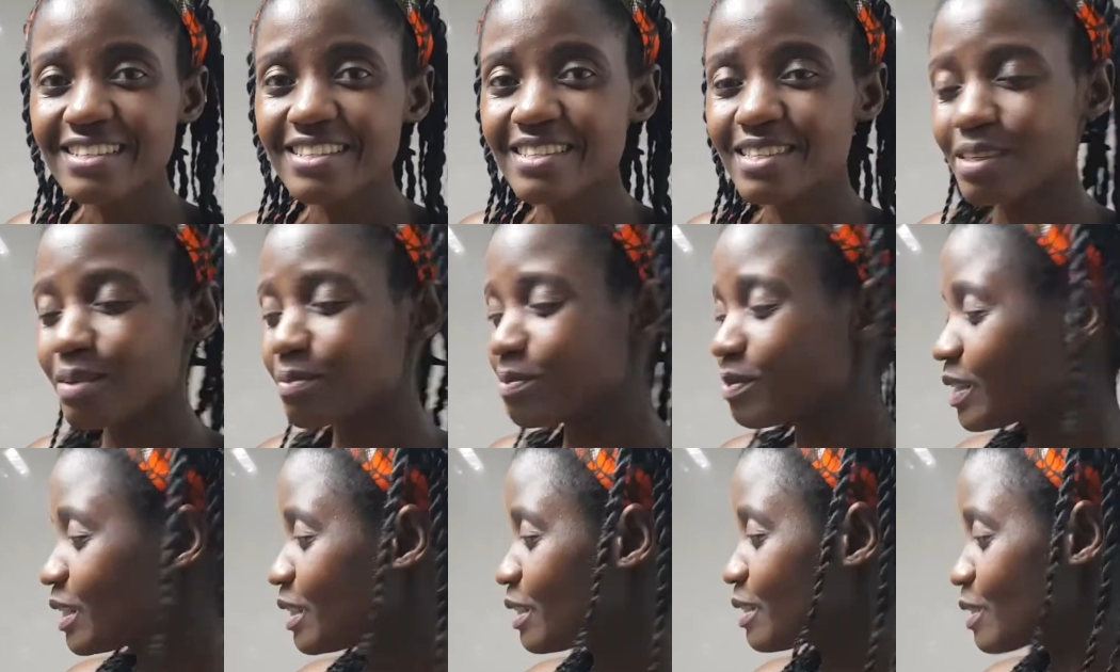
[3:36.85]

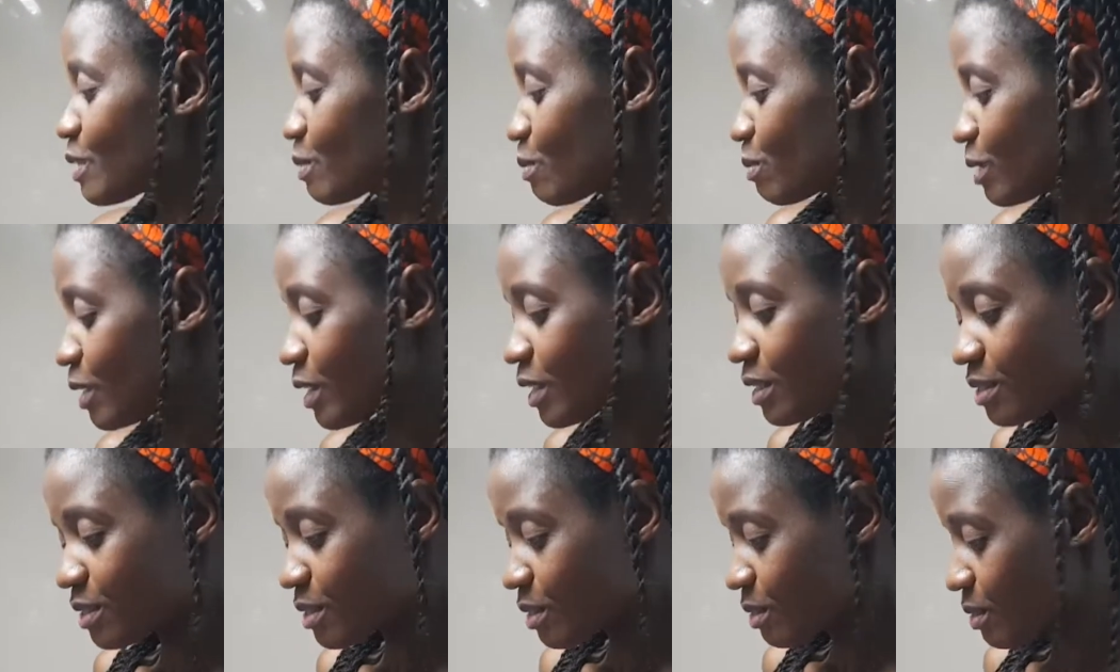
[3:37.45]
Something
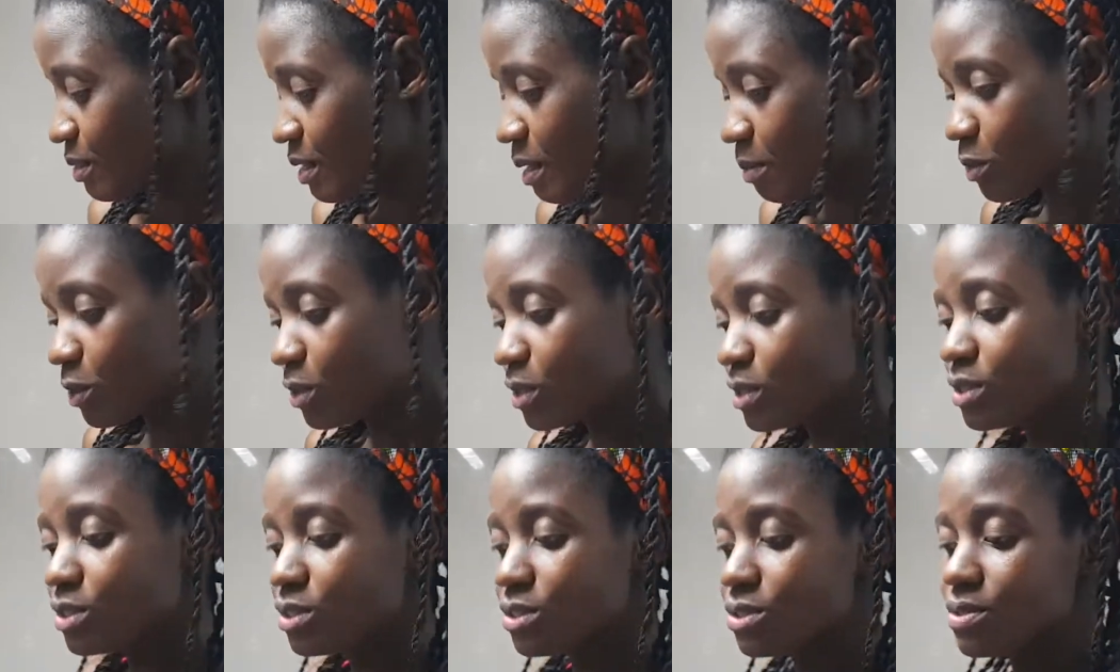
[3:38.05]
small. So I'm
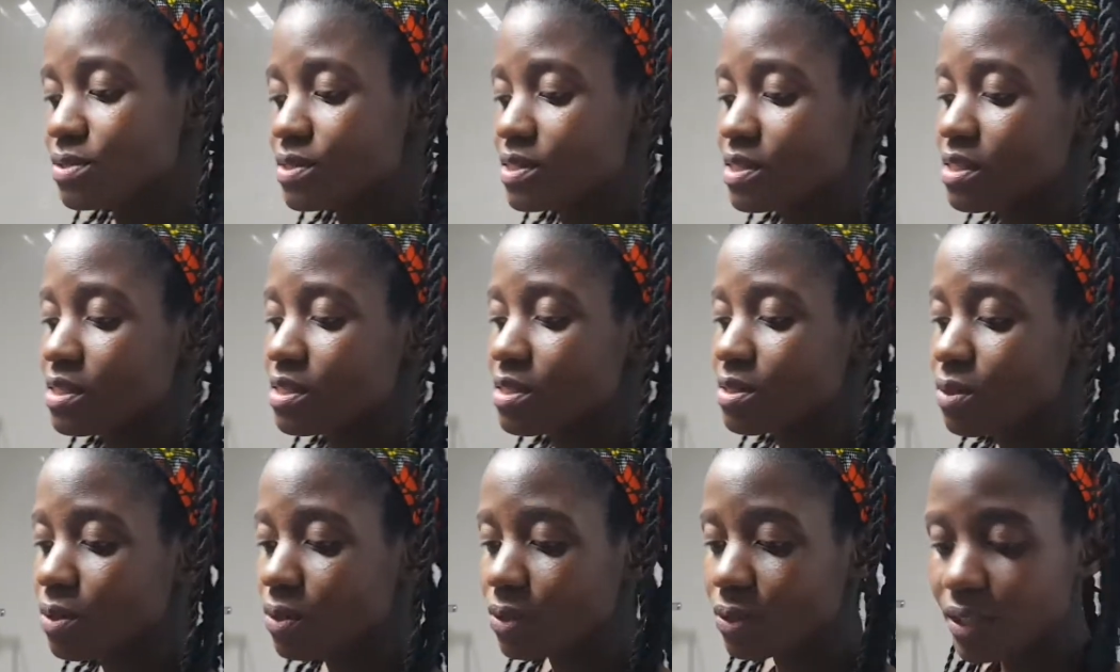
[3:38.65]
going to use
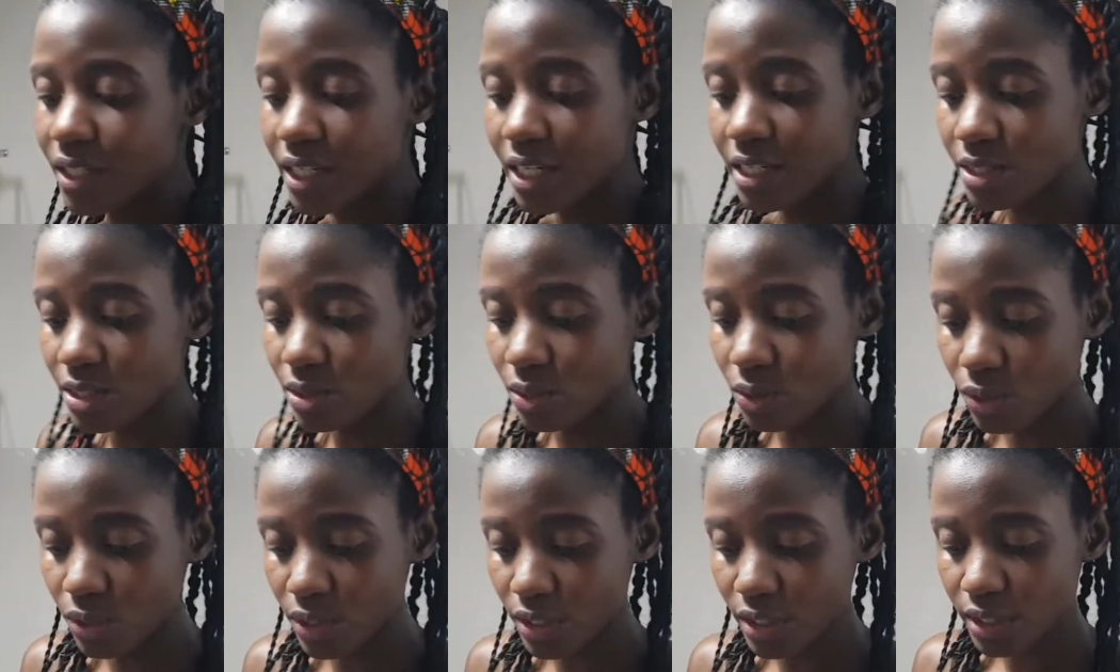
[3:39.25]
this coconut
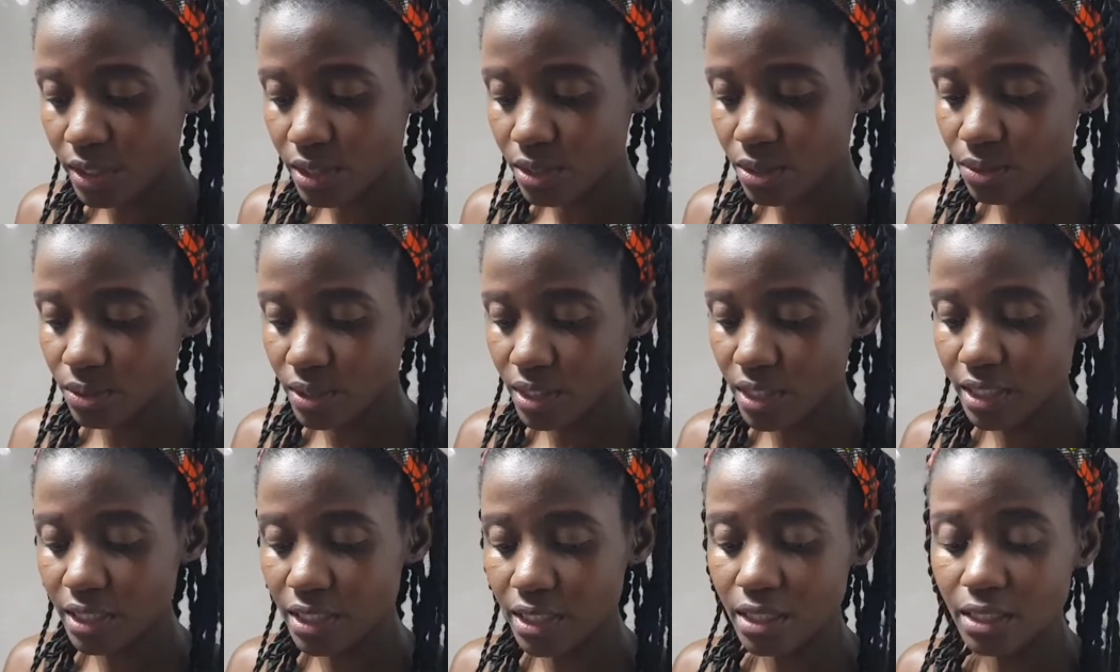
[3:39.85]
oil to
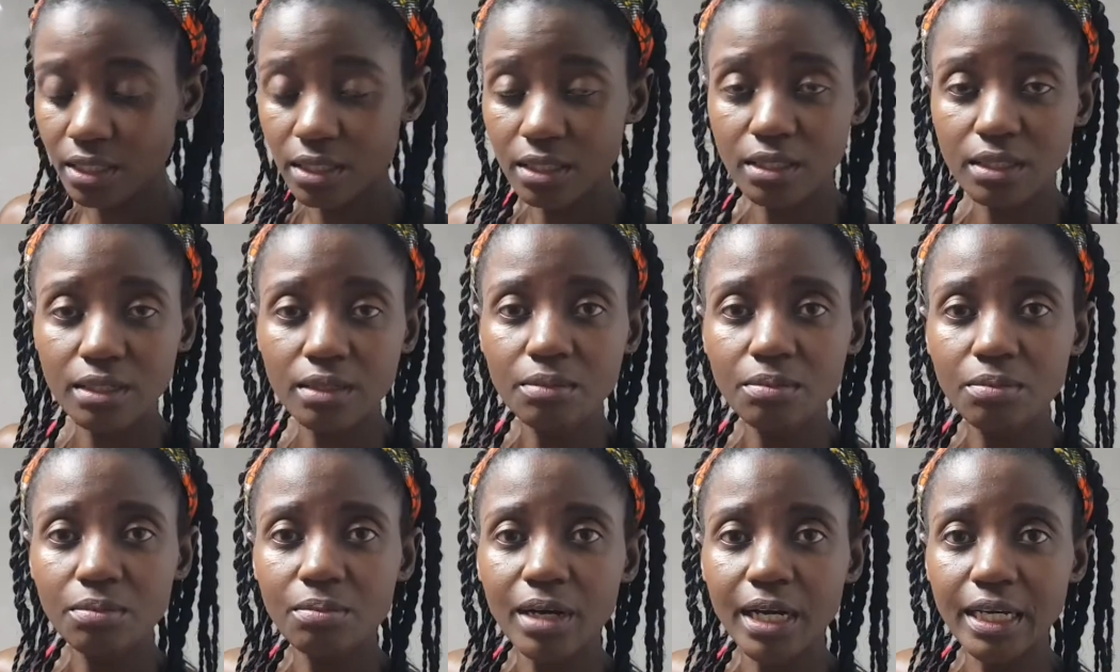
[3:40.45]
clean
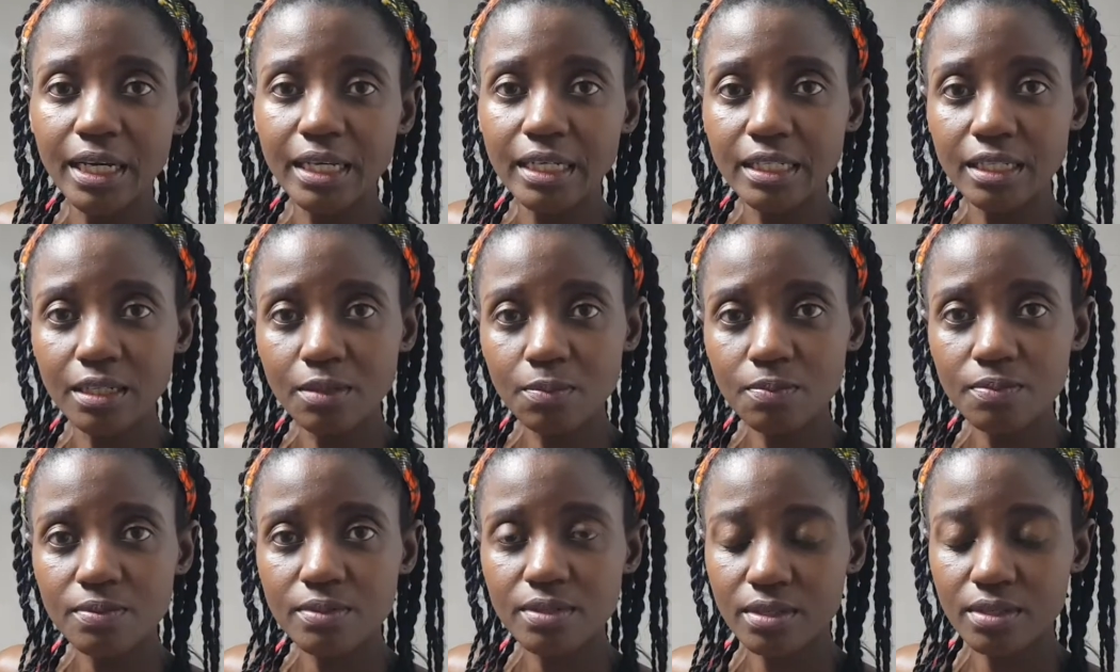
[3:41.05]
my
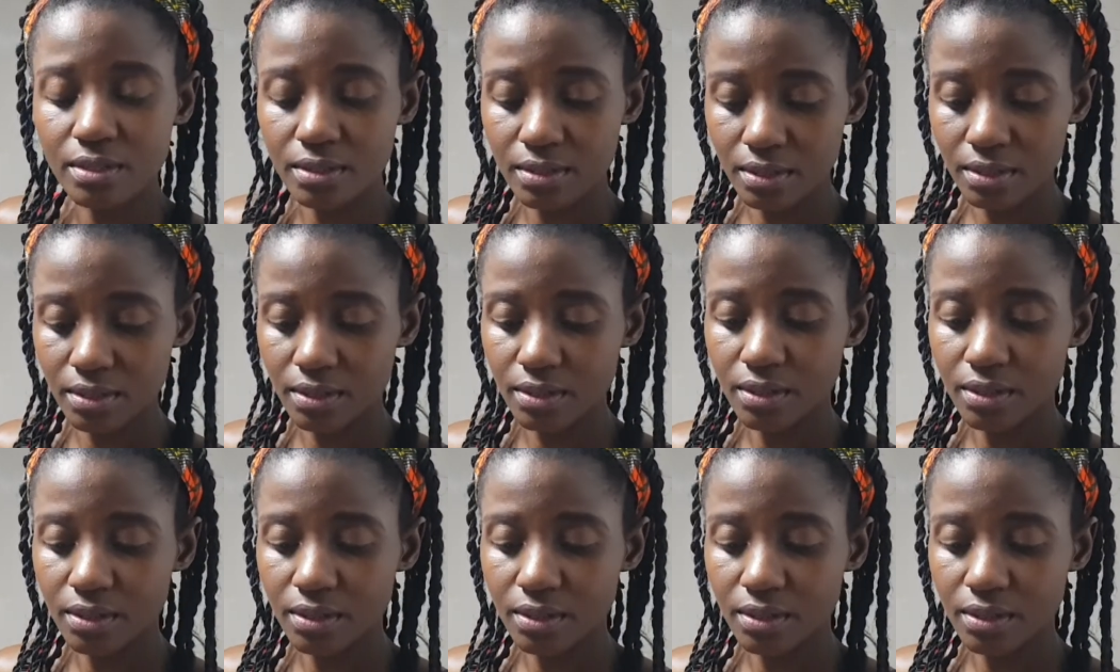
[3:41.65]
lips.